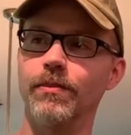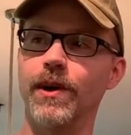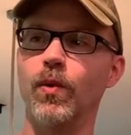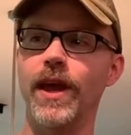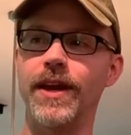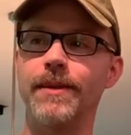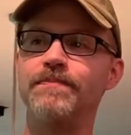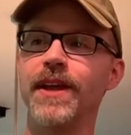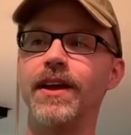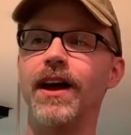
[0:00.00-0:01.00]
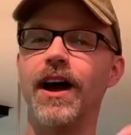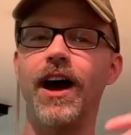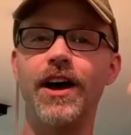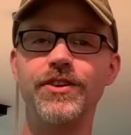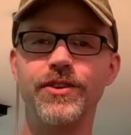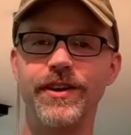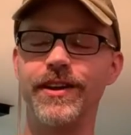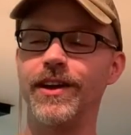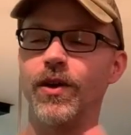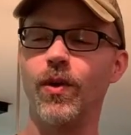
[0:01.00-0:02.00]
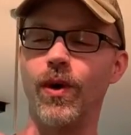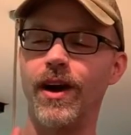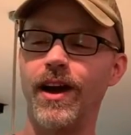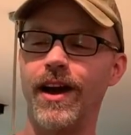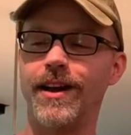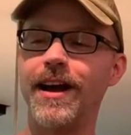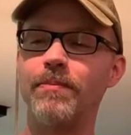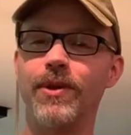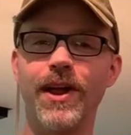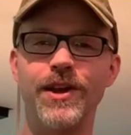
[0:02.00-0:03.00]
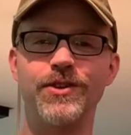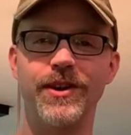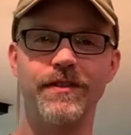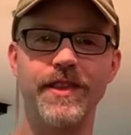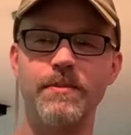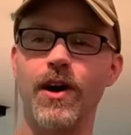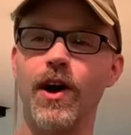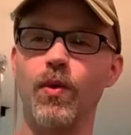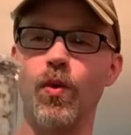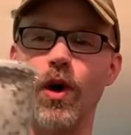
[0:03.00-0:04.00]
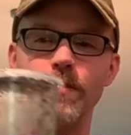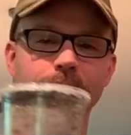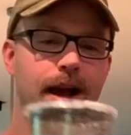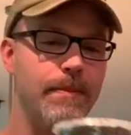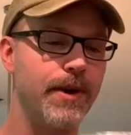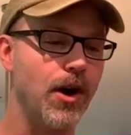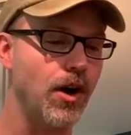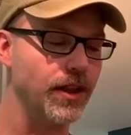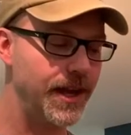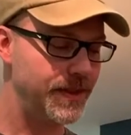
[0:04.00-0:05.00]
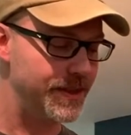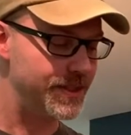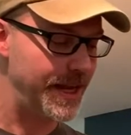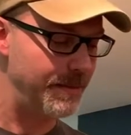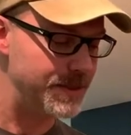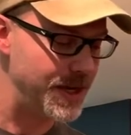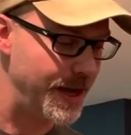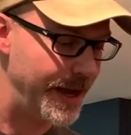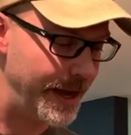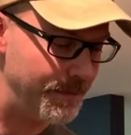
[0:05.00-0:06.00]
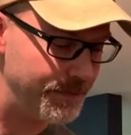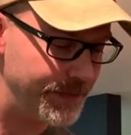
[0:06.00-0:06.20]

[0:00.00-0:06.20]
But when 100 or a couple hundred of them are warming up all at the same time,